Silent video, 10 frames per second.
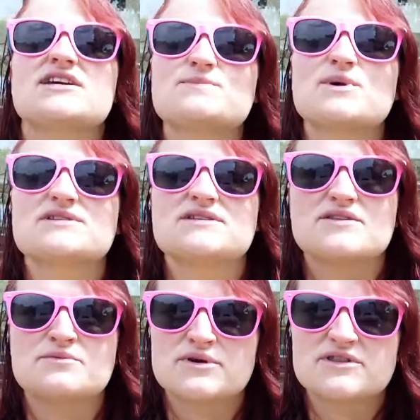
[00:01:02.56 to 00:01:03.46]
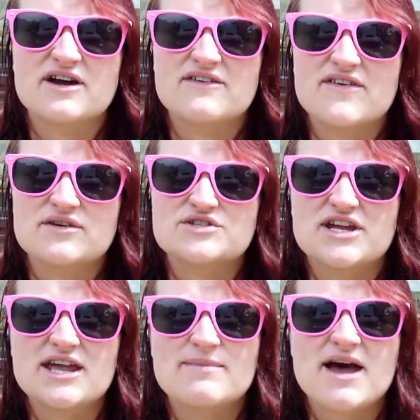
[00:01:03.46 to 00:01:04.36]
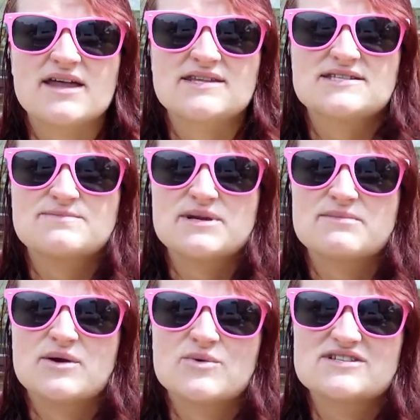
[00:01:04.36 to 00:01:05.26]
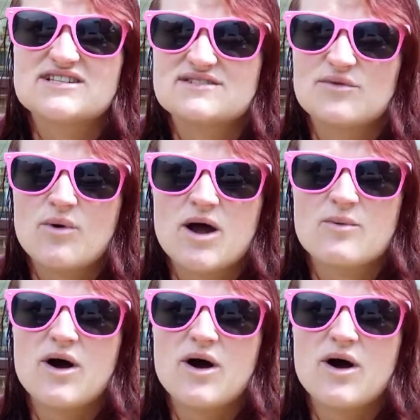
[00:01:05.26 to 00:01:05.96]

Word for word: next book is another book that I found cheap, and this has been on my wish list for quite a